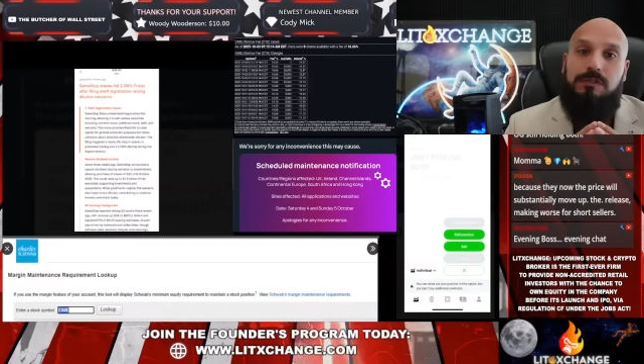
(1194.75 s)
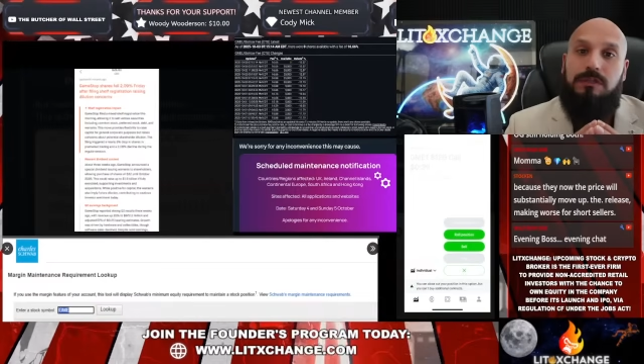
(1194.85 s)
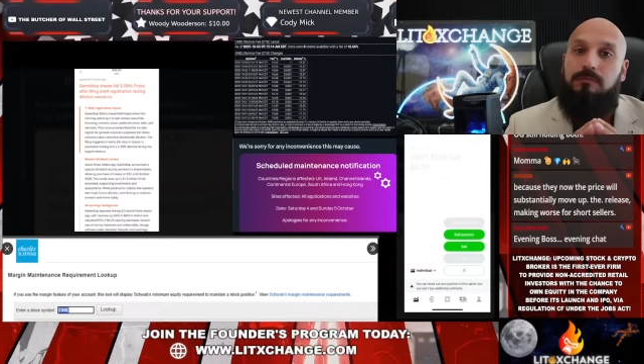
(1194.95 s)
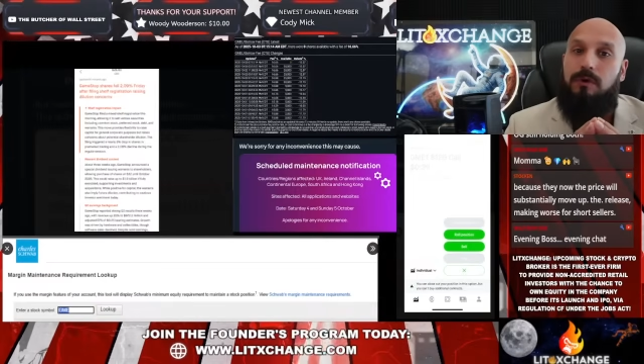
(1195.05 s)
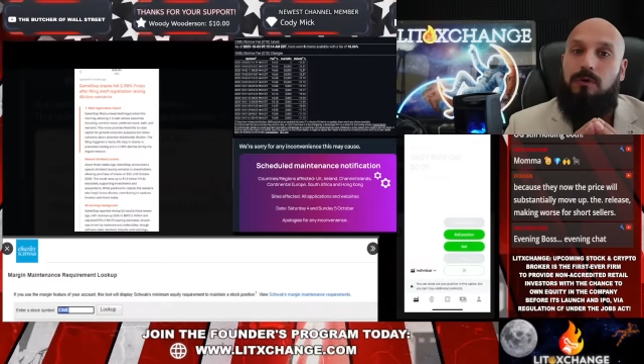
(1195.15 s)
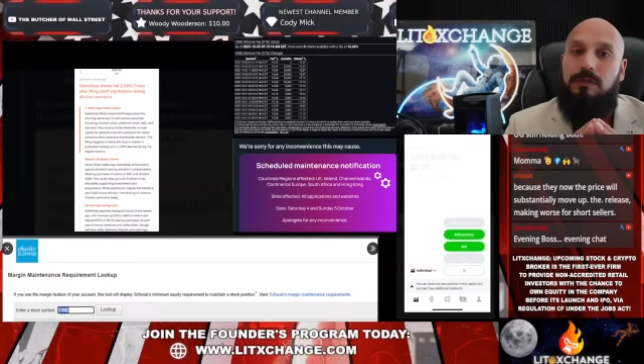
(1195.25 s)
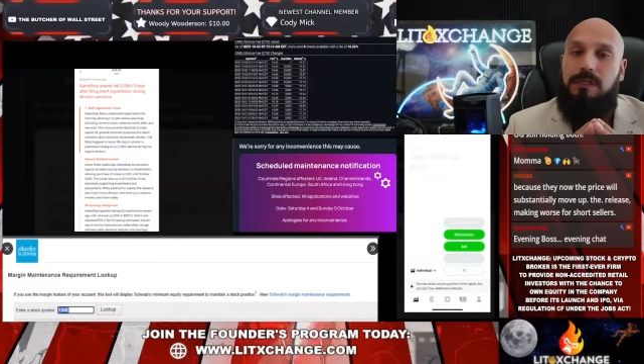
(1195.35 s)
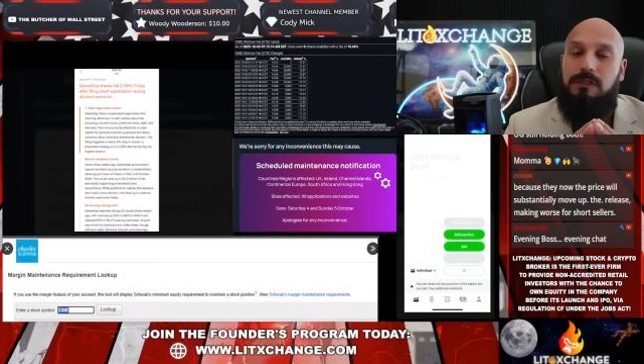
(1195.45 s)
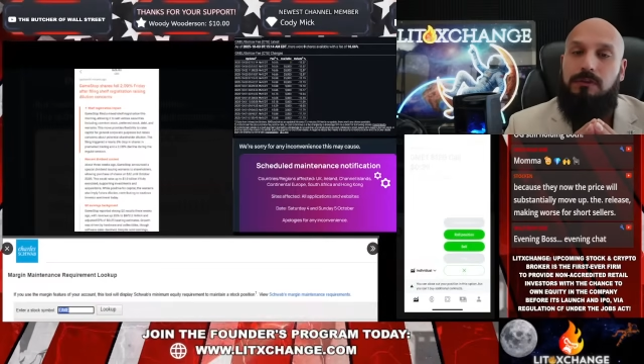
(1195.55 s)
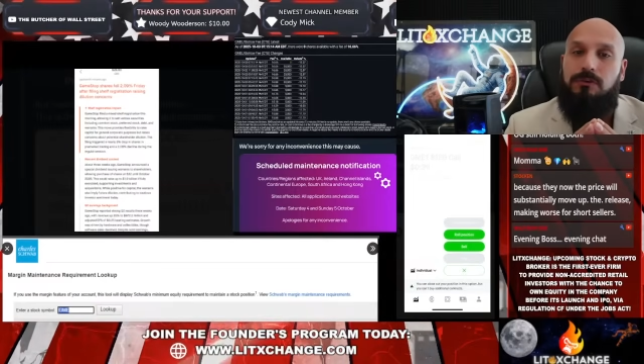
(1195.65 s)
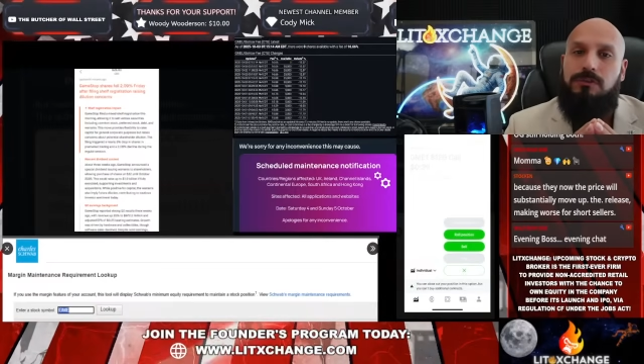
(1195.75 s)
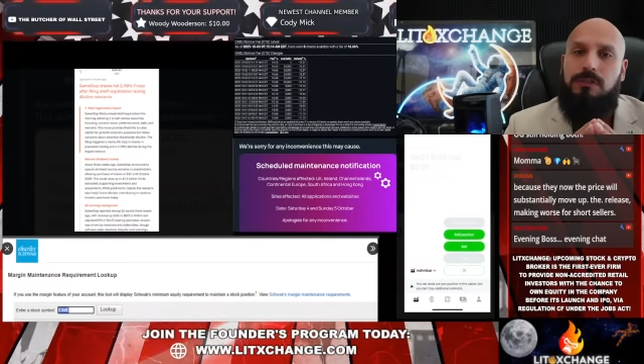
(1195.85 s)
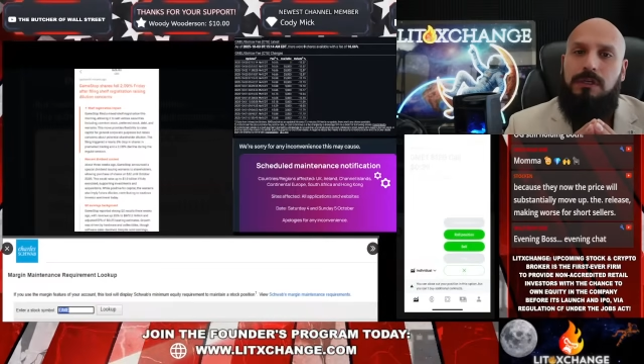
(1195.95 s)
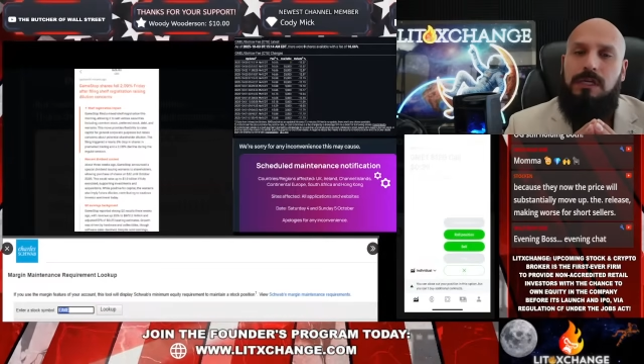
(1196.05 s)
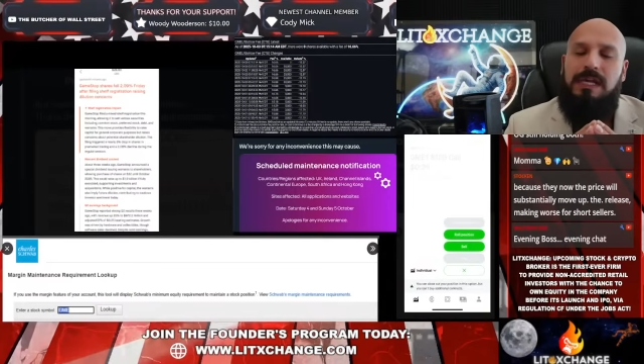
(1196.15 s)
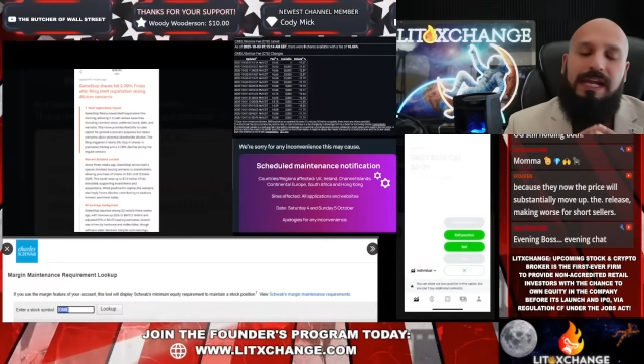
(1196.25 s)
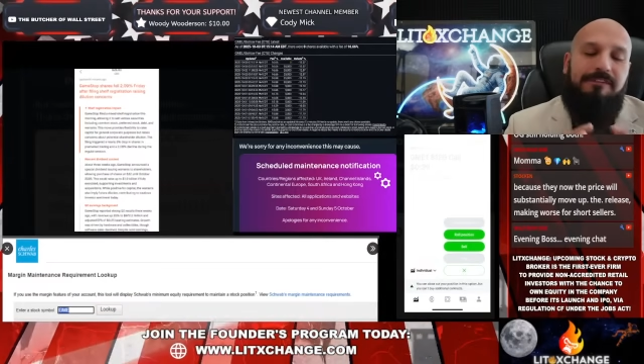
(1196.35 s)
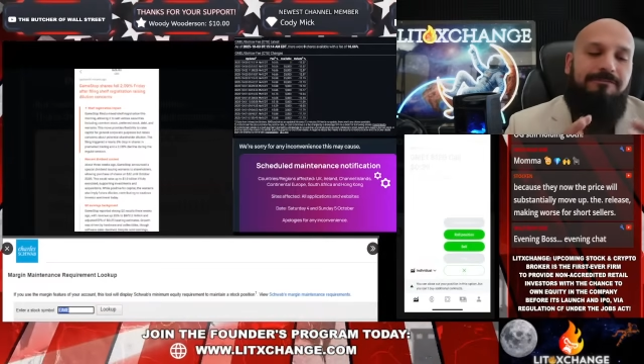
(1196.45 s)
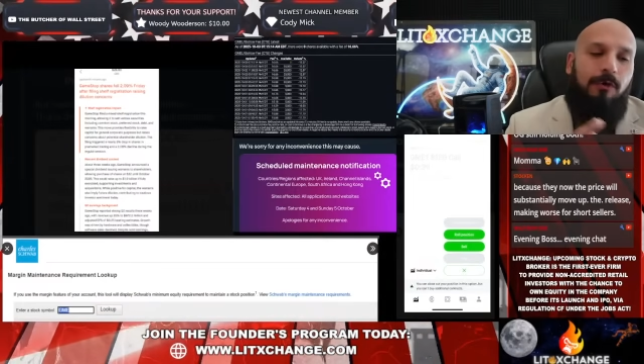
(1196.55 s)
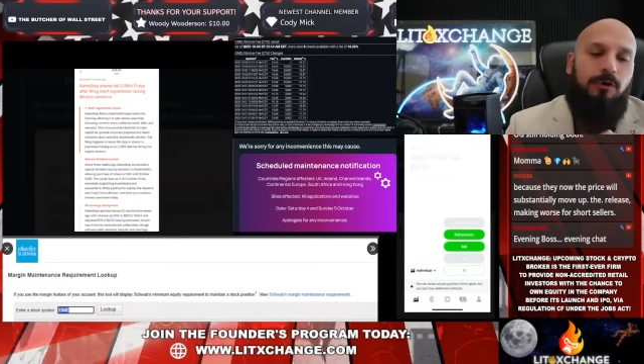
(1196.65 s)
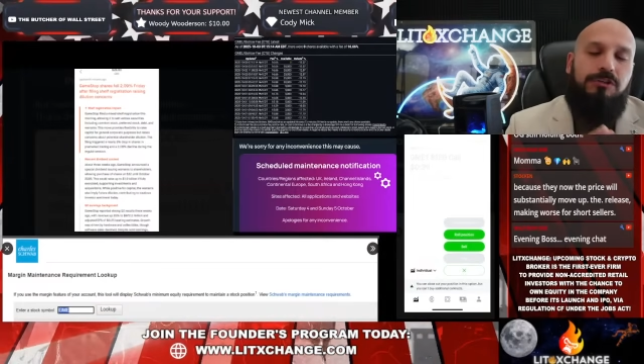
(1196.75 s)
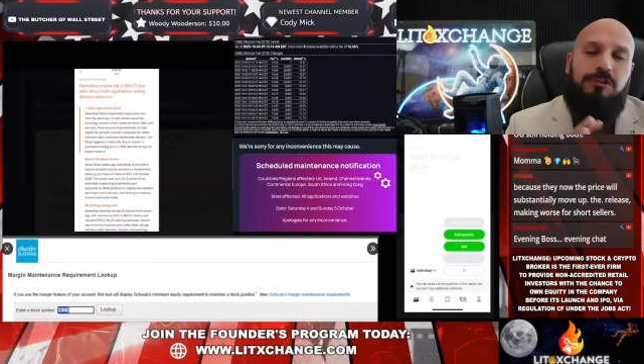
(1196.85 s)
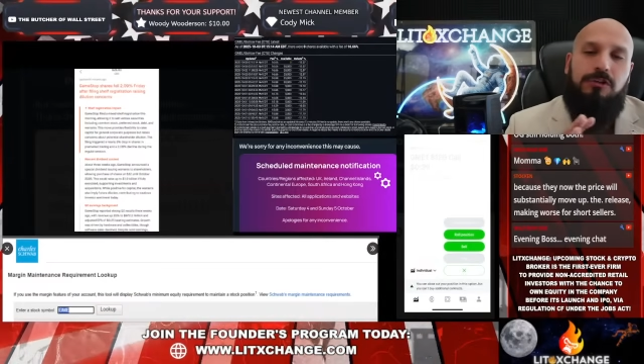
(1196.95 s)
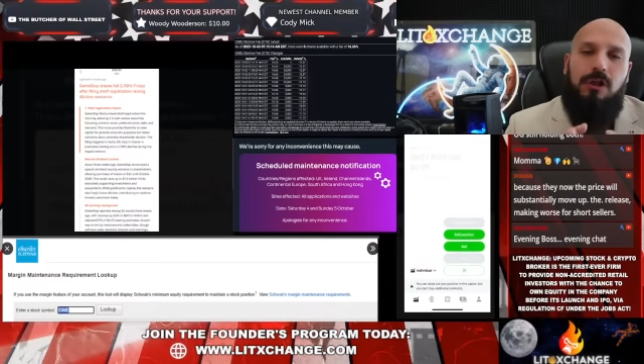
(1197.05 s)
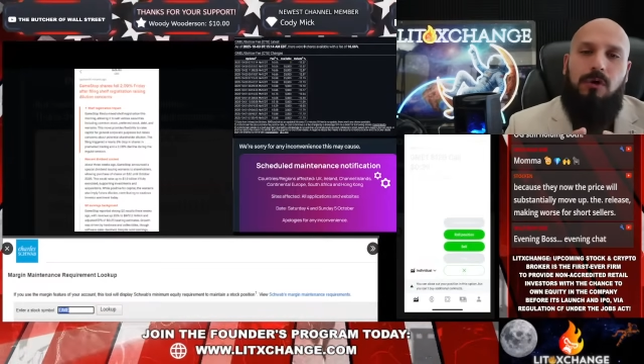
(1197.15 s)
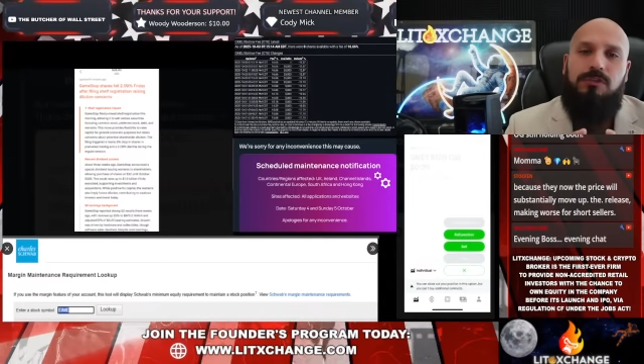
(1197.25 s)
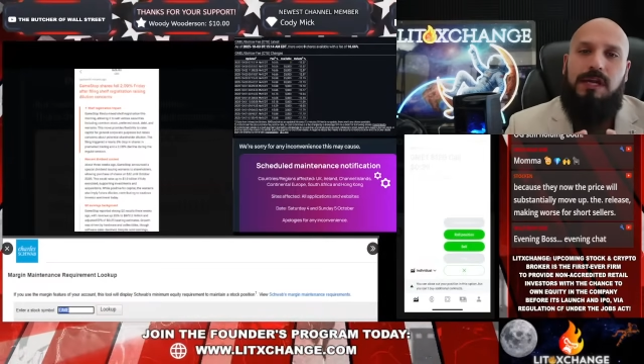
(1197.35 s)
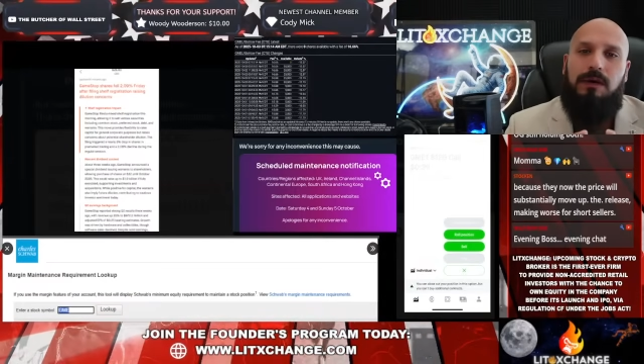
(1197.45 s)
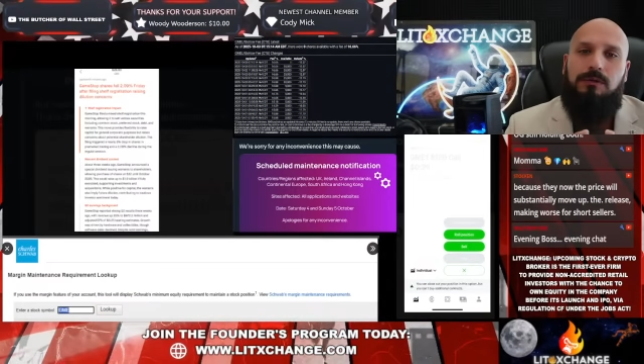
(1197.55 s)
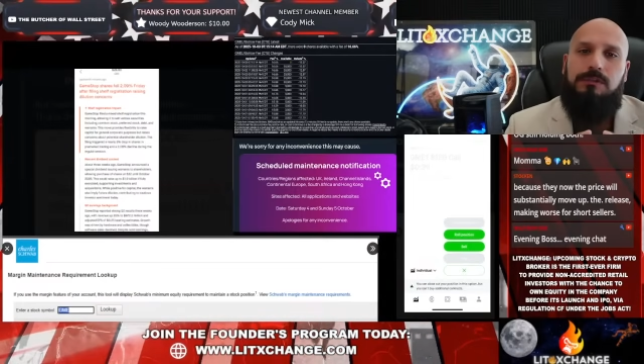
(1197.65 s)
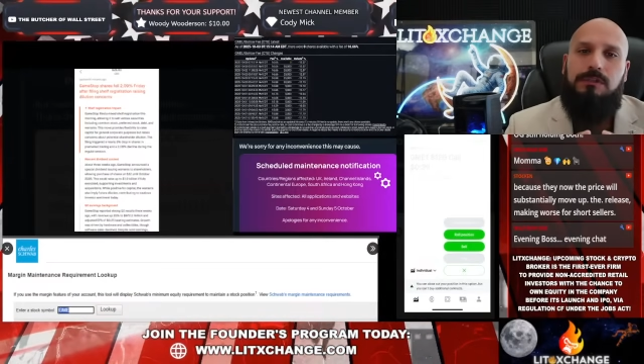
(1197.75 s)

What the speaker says: and the broker dealers and forced closeouts